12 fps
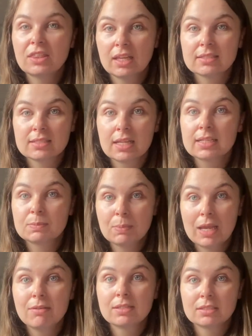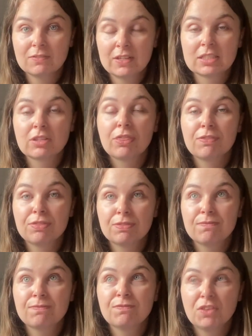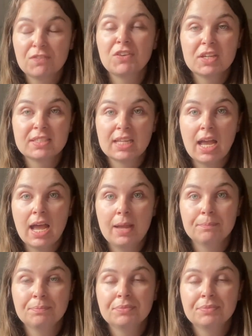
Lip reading: things and experience things for the first time.